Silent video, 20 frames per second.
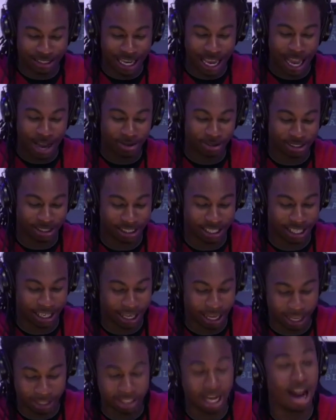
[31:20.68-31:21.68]
Howard said.
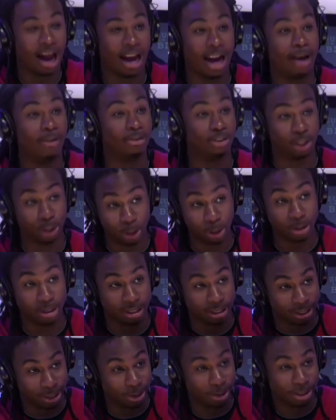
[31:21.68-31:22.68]
right, no, that was right.
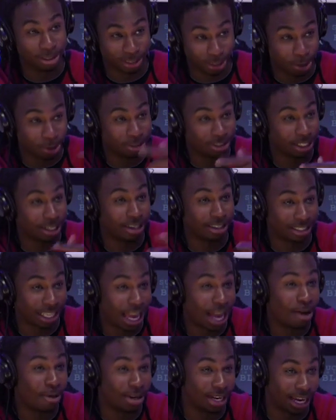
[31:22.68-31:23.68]
Luda. Luda told Luda, Terrence Luda,
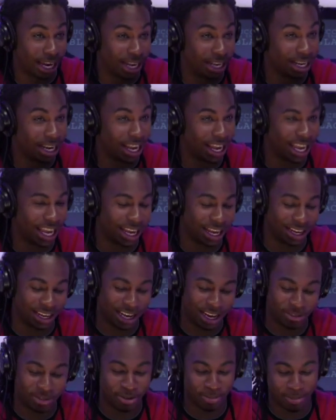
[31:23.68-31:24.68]
Howard Luda, that. Yeah, right,
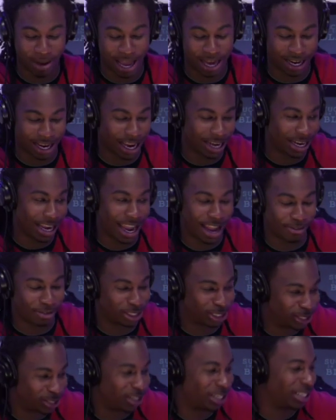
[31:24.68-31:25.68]
everybody right. got to have a
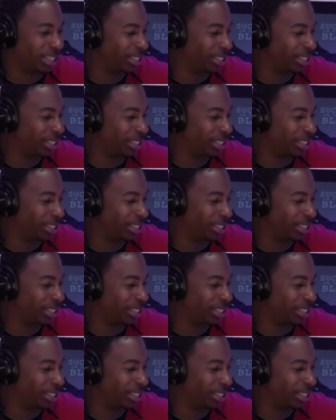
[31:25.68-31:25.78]
dream.